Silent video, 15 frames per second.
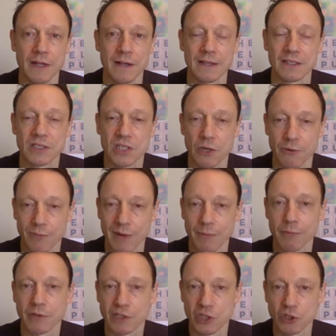So remember,
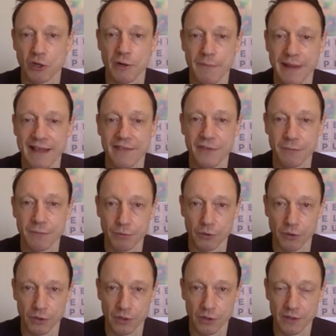it's not about the book.